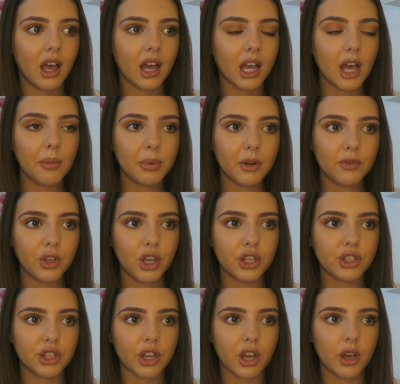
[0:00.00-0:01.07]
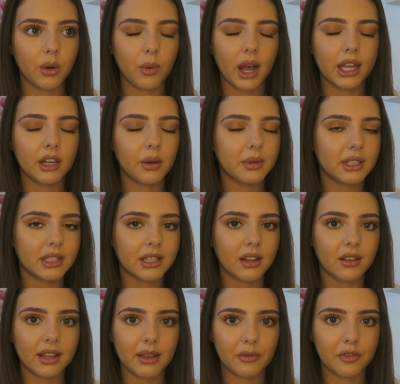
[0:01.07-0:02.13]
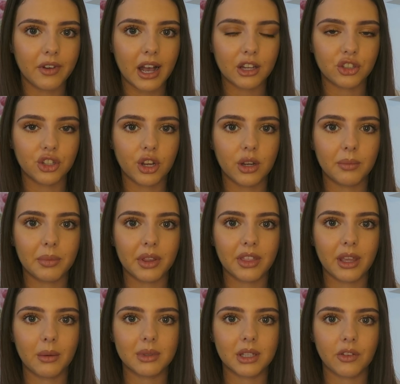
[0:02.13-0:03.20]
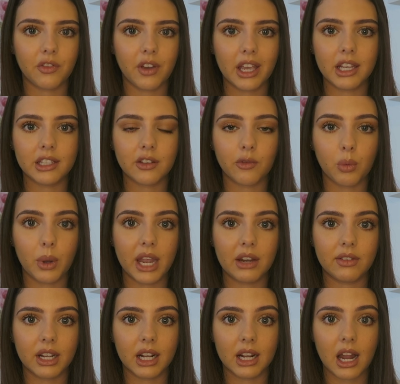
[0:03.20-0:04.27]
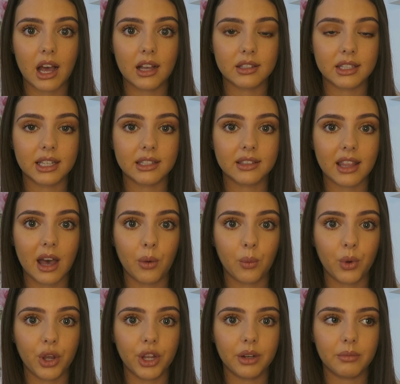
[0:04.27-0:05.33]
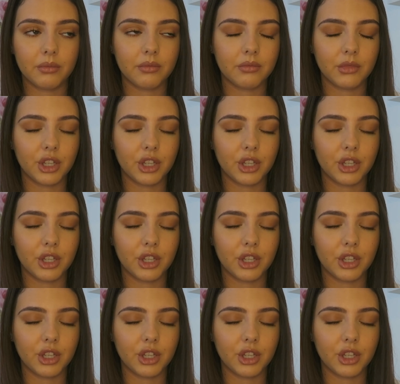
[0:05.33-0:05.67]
a couple of years ago, I know it's still in fashion, but there was a phase of wearing glasses that weren't,